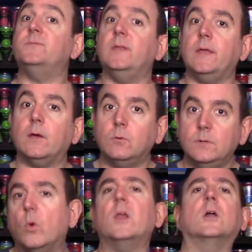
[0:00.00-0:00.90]
video,
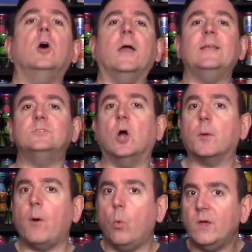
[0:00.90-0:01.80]
we're gonna go ahead and talk
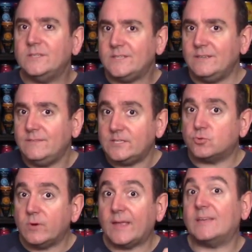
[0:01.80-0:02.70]
about what is in this
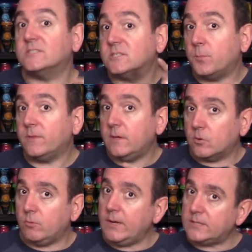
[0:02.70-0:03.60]
drink, as some of the
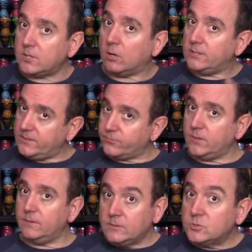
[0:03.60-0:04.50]
ingredients are
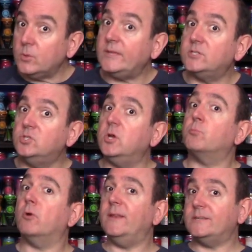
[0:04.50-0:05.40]
different. So let's
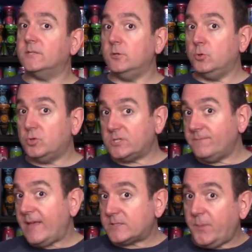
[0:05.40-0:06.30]
jump right into the nutrition
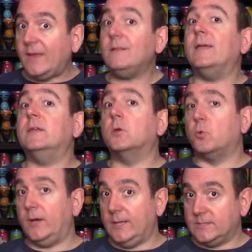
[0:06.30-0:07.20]
facts panel and
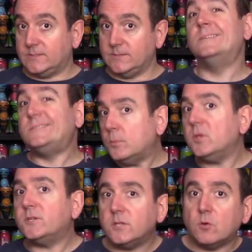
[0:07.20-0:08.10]
ingredients.
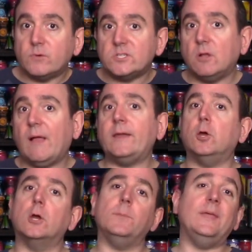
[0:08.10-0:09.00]
Similar to the original line,
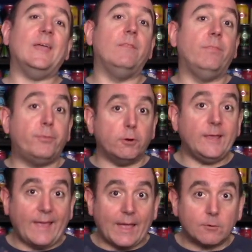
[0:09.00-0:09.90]
you're gonna be getting
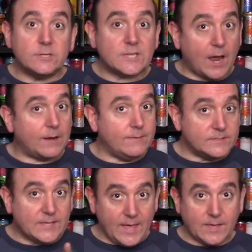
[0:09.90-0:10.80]
30 calories out of
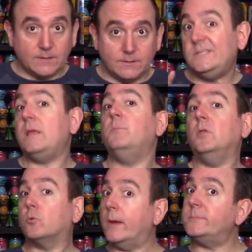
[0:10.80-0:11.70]
this can, 10
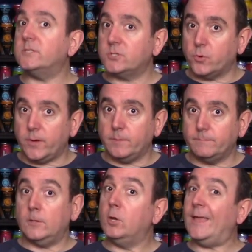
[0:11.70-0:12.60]
milligrams of
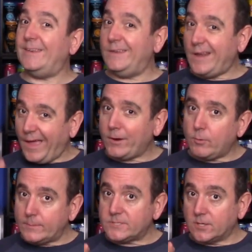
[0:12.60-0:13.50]
sodium, you're getting 9
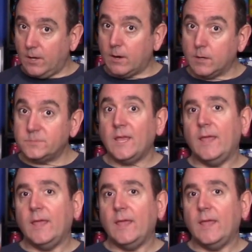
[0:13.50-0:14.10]
grams of carbs,